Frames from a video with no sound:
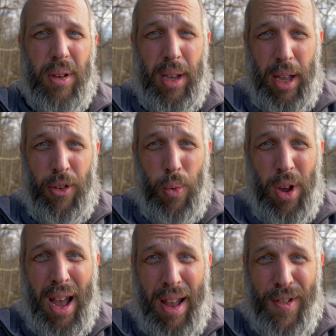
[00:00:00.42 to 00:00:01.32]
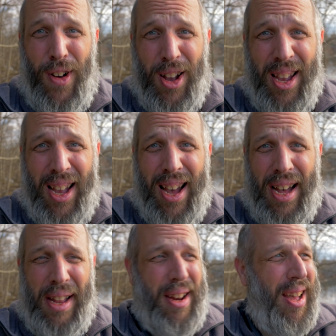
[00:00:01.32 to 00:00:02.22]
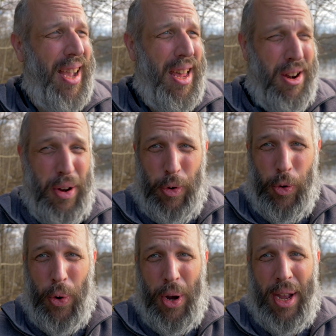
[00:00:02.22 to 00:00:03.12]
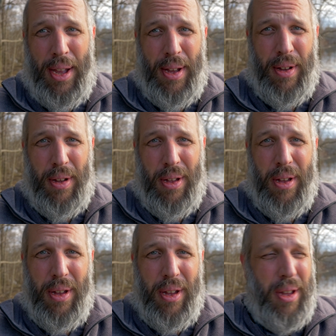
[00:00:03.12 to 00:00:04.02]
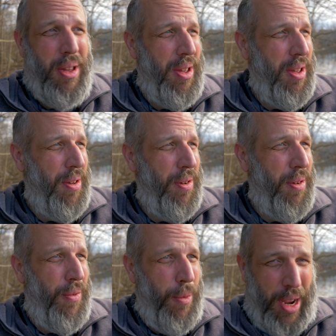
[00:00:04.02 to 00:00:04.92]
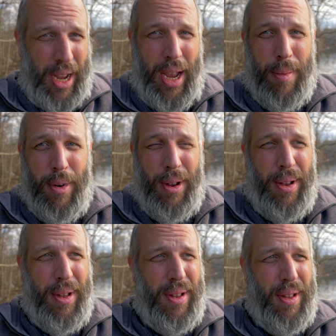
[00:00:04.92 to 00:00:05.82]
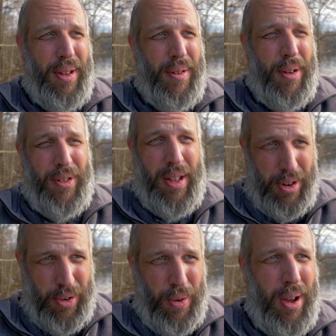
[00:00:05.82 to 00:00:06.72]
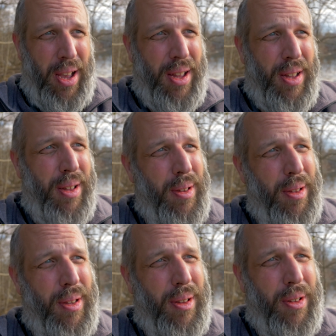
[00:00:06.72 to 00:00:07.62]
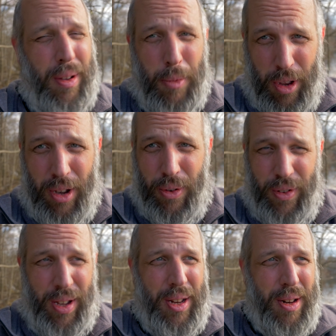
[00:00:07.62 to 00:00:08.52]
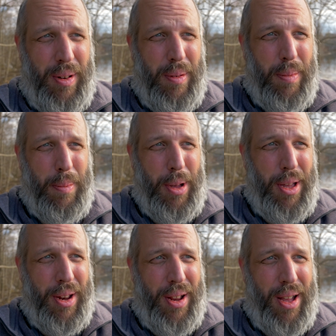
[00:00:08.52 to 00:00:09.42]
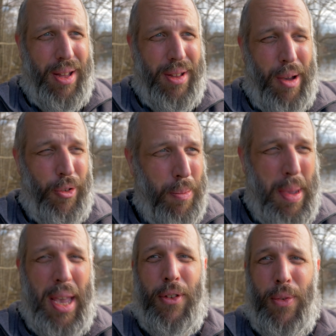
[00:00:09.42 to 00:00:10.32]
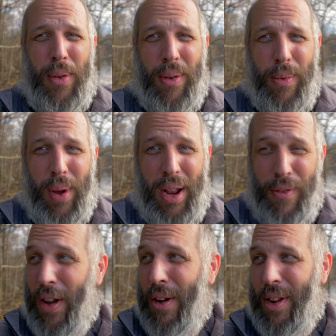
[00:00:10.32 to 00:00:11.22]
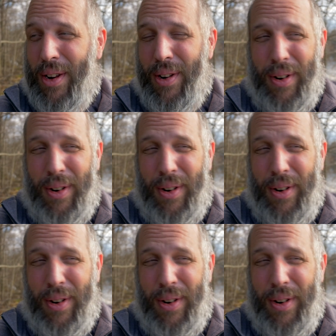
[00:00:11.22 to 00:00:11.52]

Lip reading: Guess what I fucking got? I got a new toy for my camera. Well, it's not a toy, because I'm going to use it, but I was amazed when I found it.